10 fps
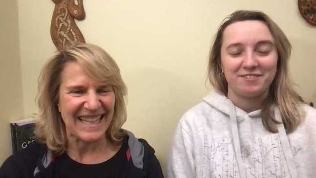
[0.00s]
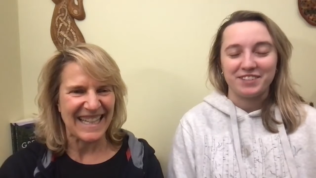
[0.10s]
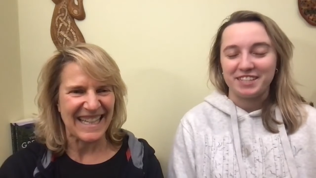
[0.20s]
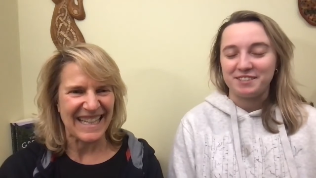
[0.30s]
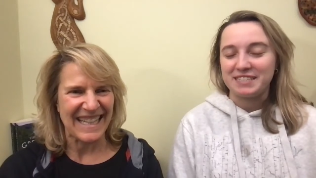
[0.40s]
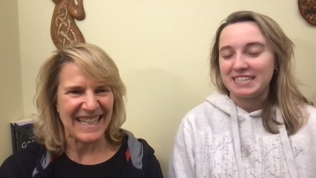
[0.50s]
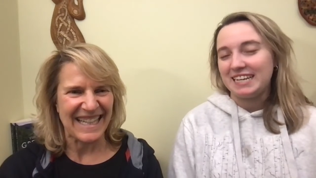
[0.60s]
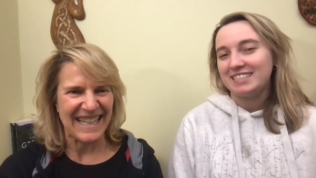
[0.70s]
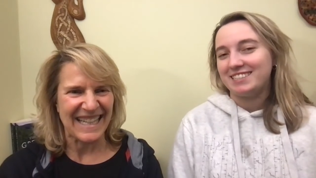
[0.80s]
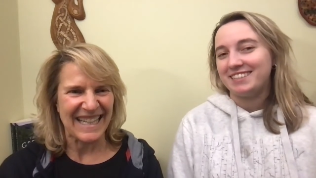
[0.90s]
Speaker 1: reuse it
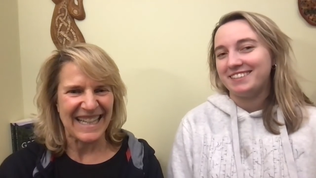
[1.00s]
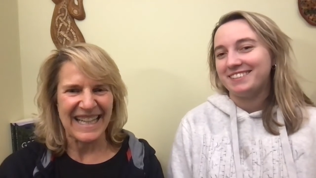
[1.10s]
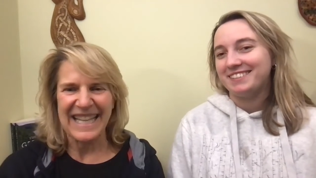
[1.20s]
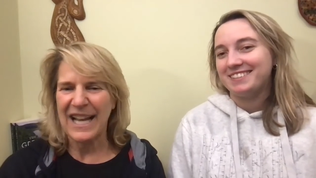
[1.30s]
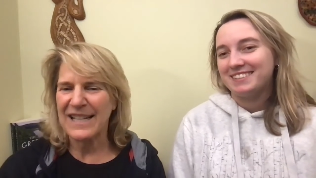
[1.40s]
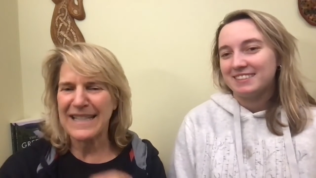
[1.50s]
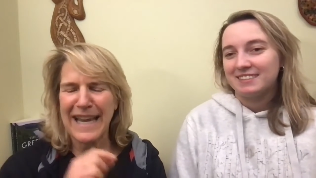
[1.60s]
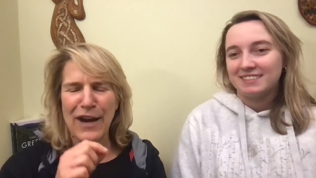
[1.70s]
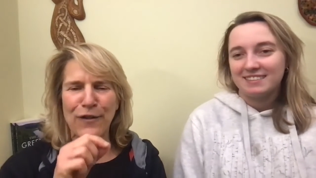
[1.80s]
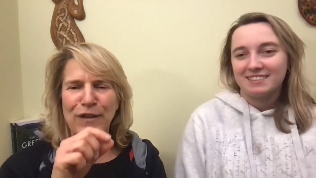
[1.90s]
next year.
Speaker 2: Yeah,
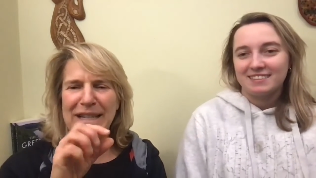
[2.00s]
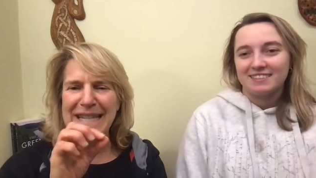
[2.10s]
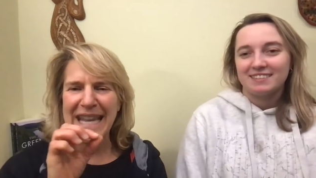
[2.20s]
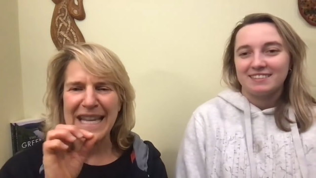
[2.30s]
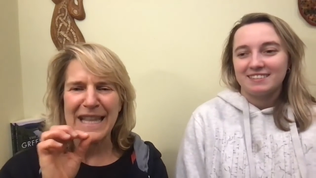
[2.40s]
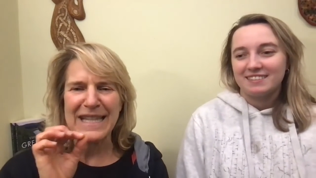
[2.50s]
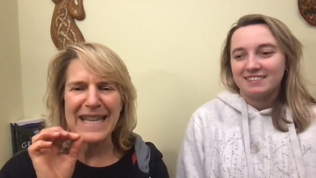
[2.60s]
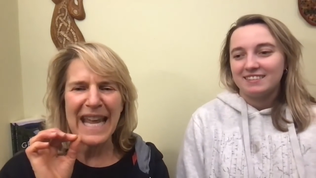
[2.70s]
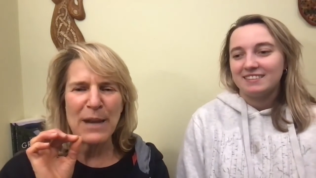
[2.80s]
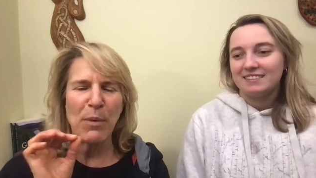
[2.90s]
carefully take the
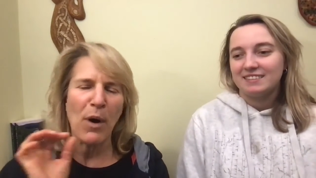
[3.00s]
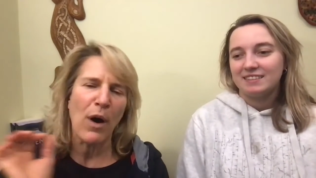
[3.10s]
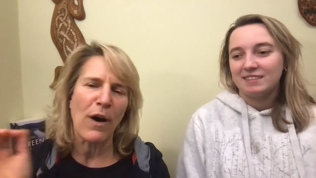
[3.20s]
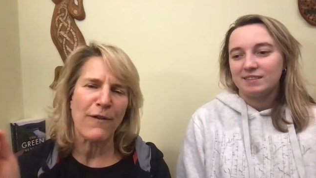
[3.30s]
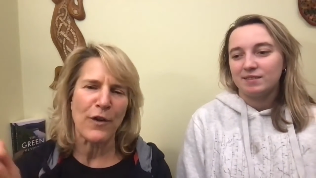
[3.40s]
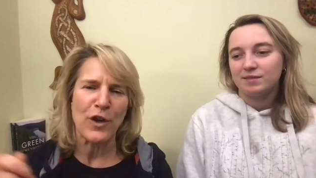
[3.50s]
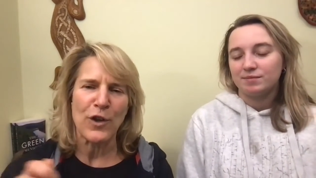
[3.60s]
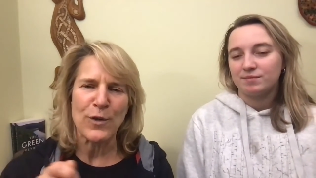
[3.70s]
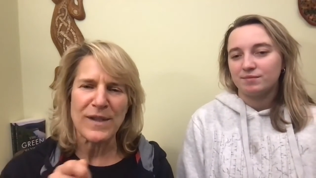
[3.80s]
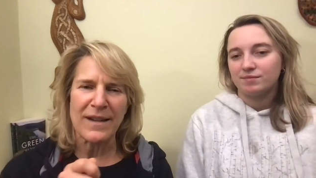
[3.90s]
tape off or
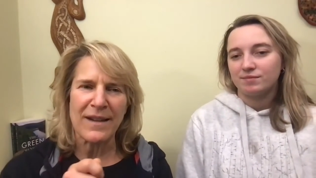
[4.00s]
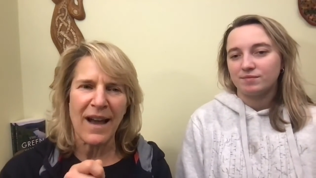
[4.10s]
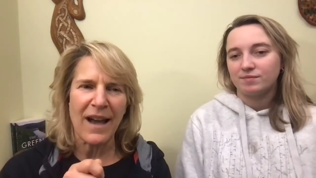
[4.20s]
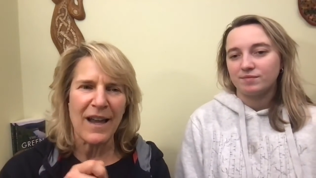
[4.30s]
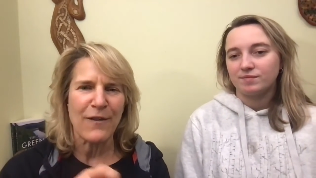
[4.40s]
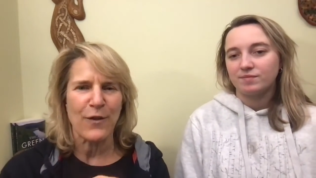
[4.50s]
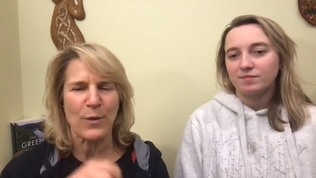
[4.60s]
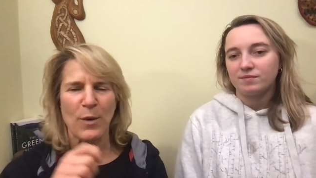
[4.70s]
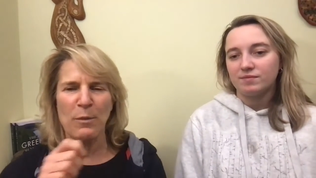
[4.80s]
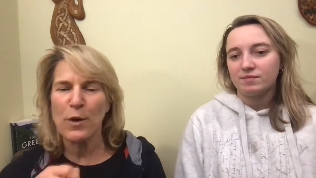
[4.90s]
use a knife or
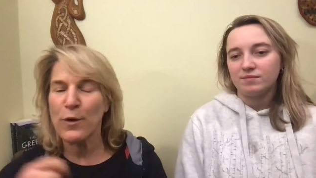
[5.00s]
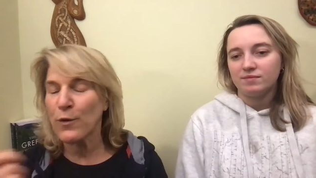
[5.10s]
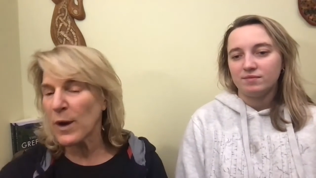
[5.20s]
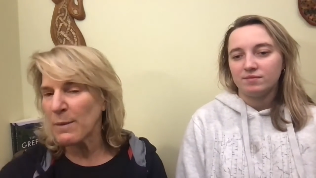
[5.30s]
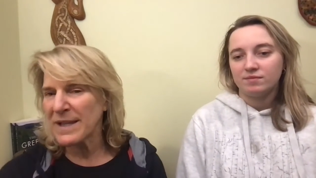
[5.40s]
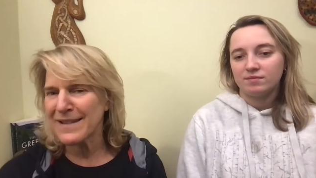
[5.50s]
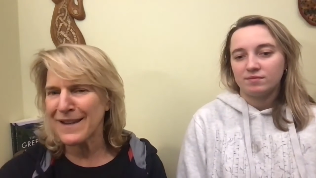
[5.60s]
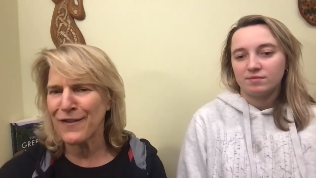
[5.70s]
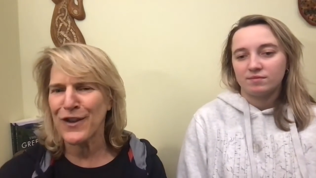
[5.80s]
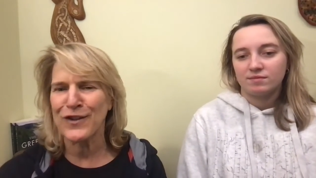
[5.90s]
remove ribbons
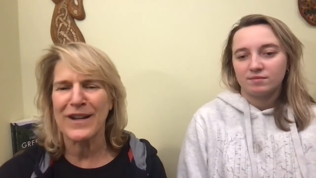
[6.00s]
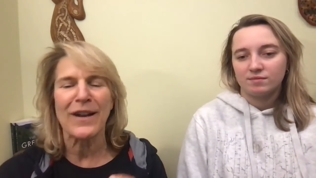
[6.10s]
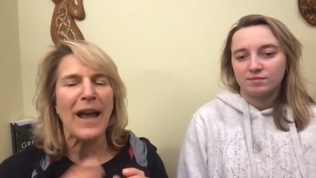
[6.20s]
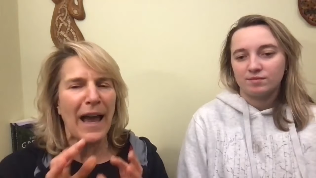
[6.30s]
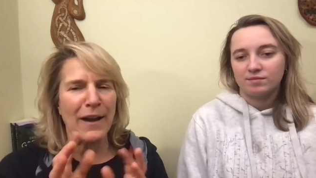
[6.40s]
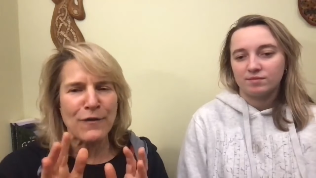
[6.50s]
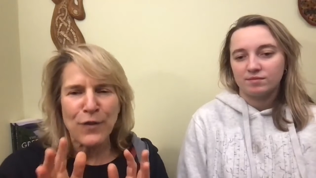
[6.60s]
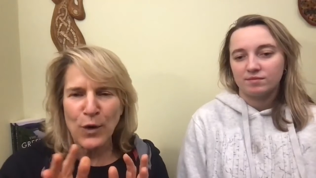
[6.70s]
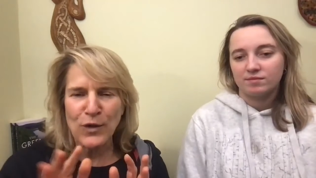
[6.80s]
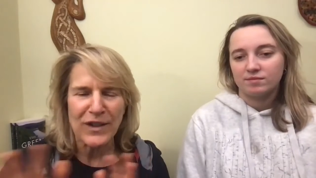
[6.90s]
if they're there, and
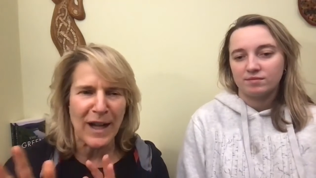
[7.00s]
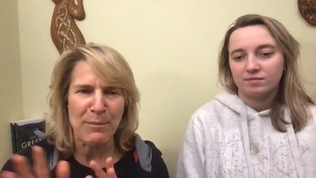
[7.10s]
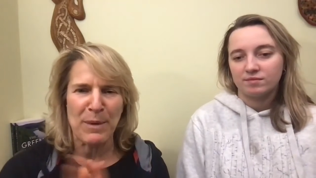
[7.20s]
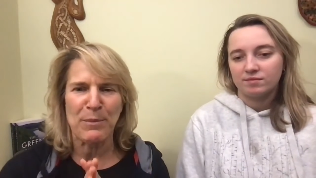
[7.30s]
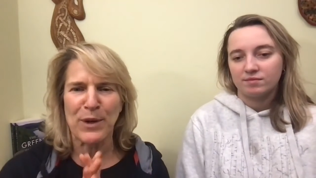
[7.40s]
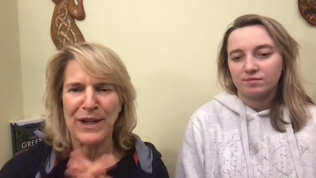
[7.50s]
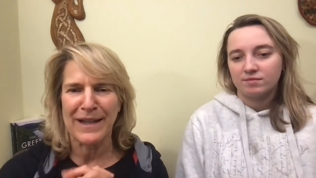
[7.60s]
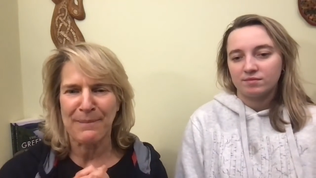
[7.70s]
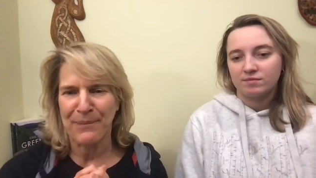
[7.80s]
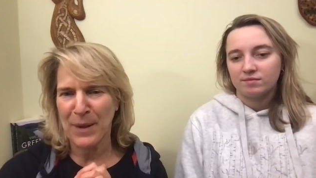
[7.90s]
fold it up and put
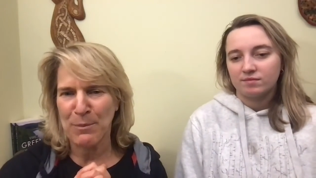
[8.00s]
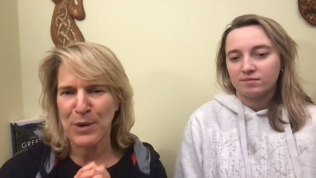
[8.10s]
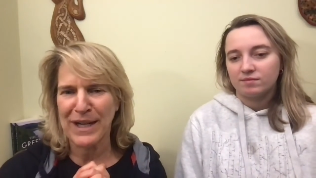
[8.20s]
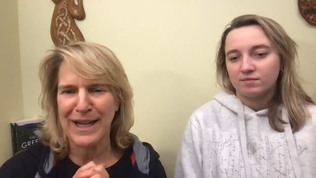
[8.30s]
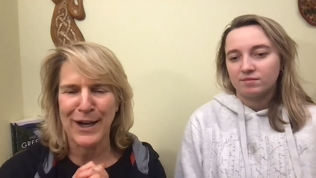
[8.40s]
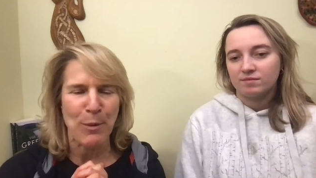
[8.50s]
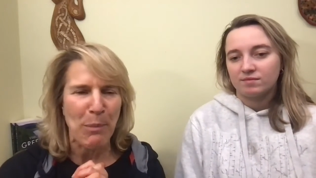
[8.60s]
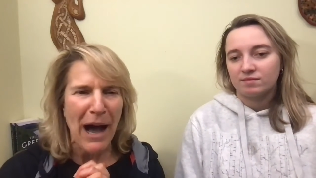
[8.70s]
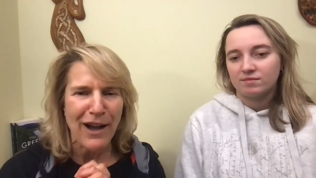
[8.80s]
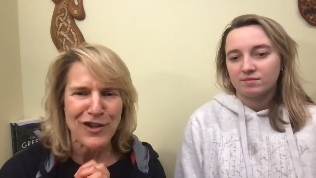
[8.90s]
it put it in a
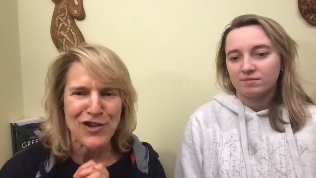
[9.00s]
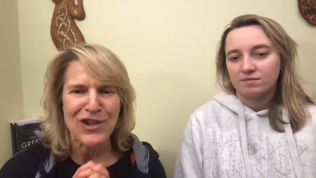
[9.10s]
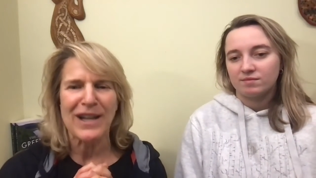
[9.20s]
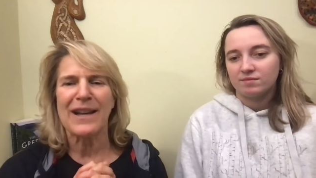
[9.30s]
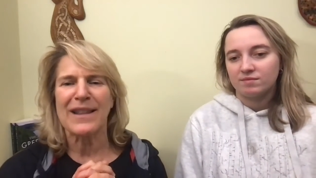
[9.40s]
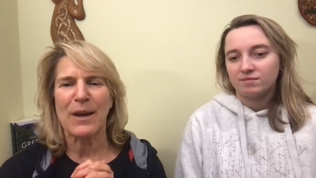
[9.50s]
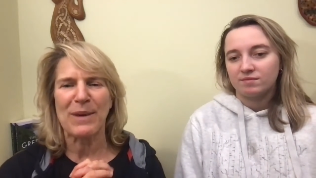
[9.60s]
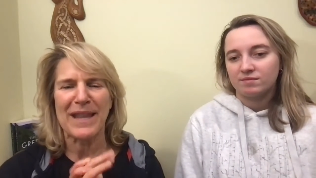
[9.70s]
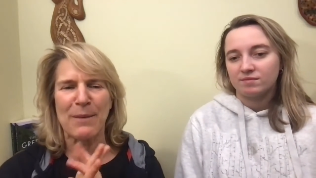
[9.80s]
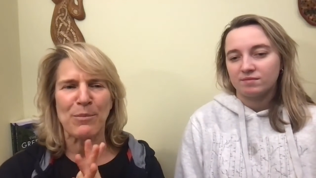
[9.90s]
box that we
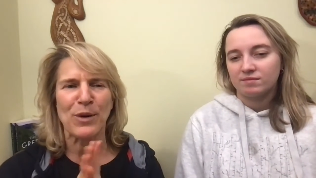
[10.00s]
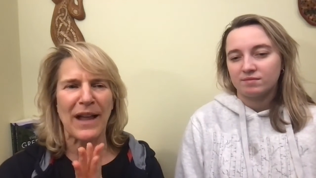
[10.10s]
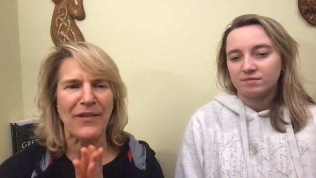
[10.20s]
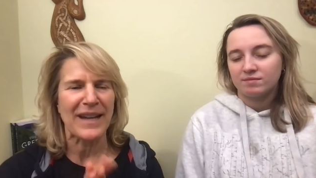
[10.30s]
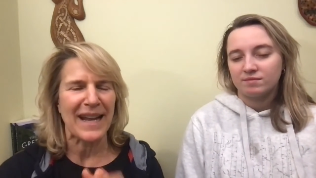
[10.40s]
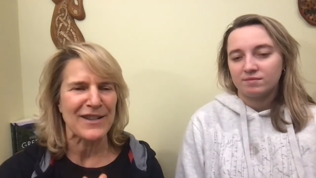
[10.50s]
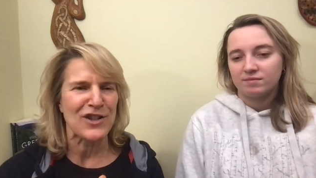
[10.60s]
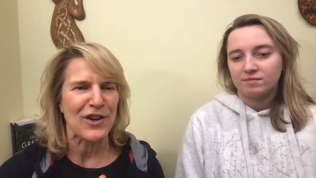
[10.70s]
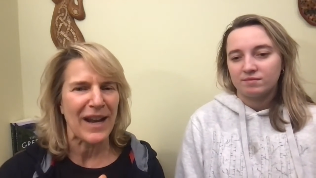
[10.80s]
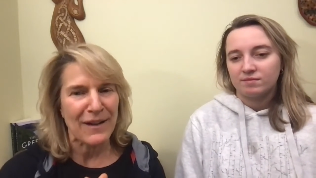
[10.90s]
then pull out the next
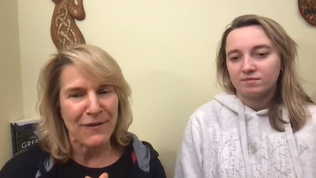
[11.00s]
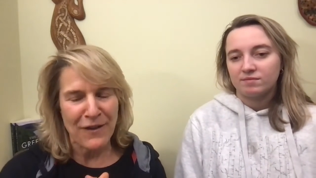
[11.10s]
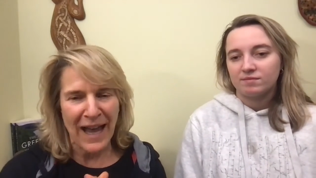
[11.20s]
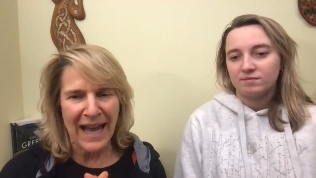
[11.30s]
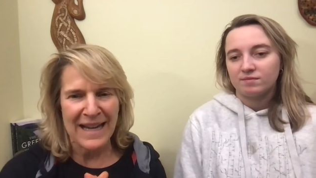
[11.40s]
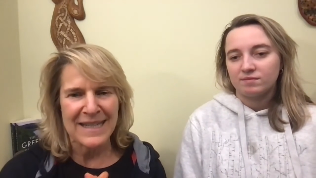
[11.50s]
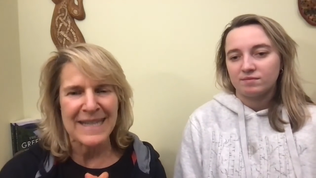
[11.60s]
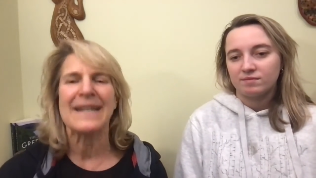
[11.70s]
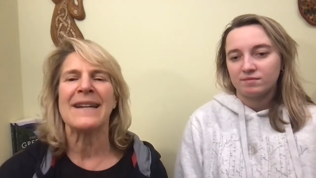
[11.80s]
year. And in fact,